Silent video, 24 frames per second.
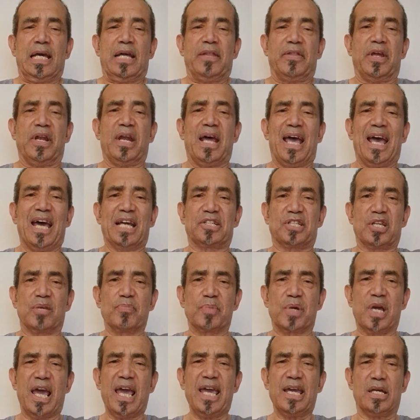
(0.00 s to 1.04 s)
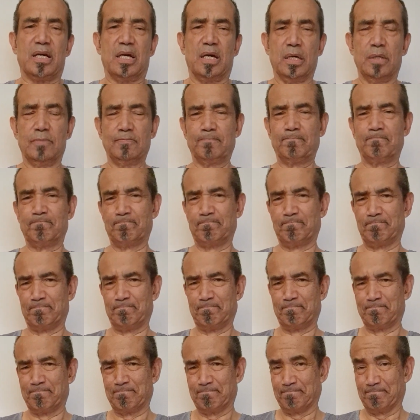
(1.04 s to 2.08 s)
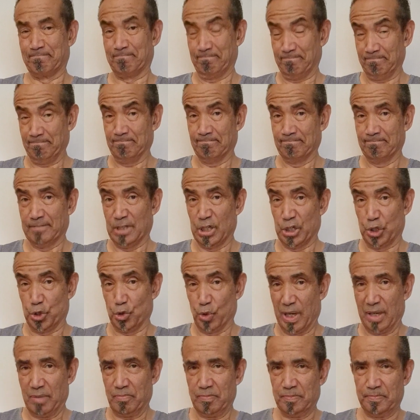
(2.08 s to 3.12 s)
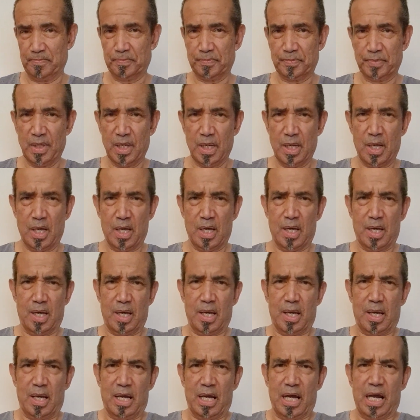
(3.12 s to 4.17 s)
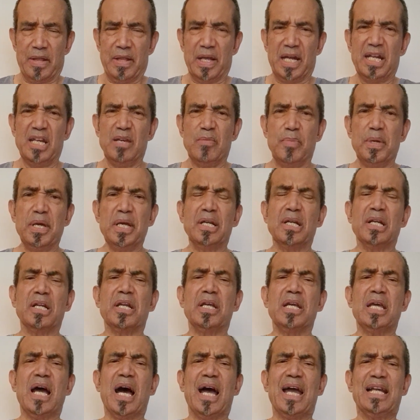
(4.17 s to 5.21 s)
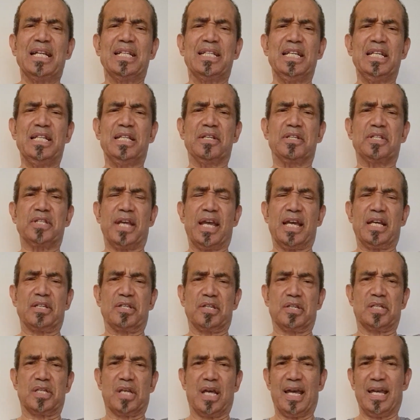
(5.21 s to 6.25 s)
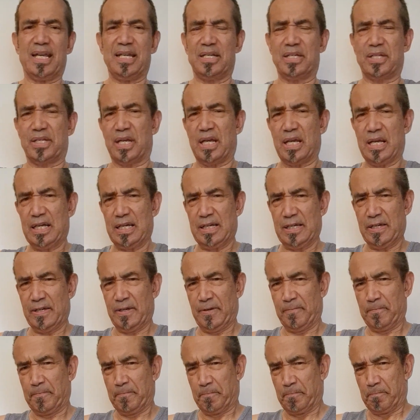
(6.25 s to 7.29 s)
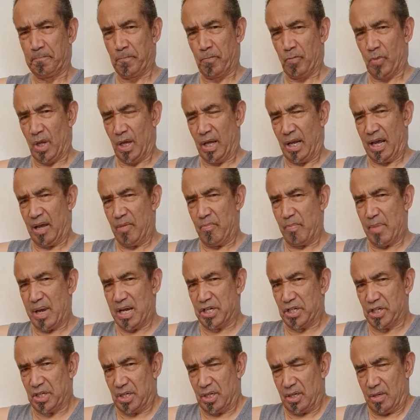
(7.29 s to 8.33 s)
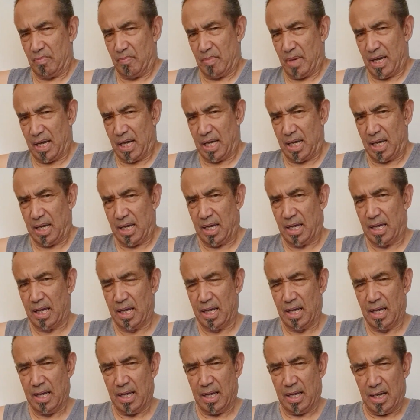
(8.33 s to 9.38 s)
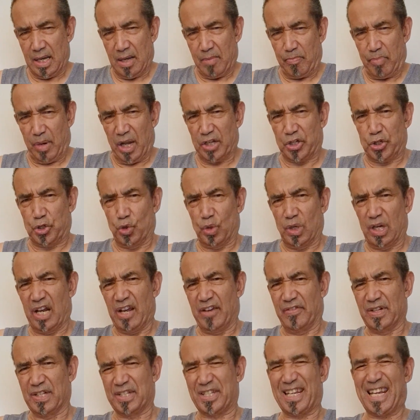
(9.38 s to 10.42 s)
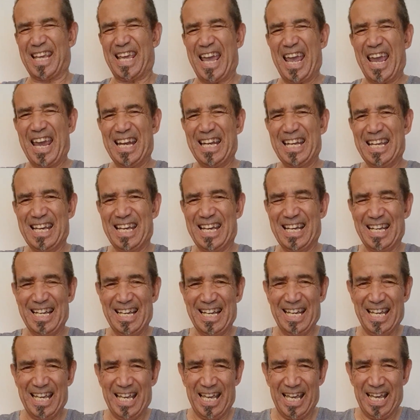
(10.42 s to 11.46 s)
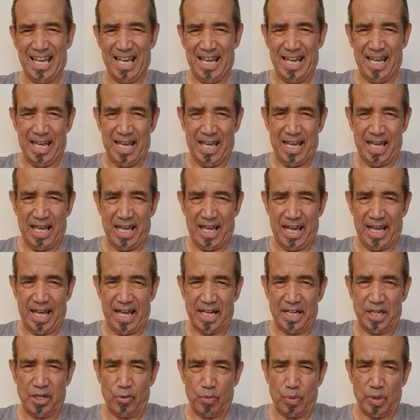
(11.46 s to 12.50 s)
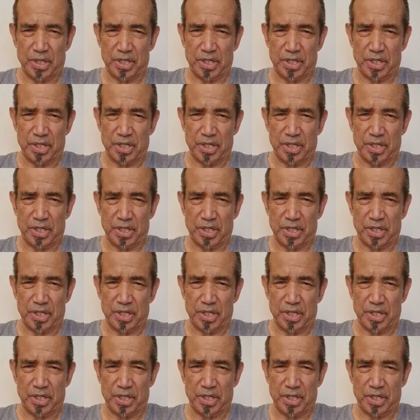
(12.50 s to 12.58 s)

and then I had some cake, hmm, sugar. And then immediately I did this exercise. I measured my blood sugar levels again, and it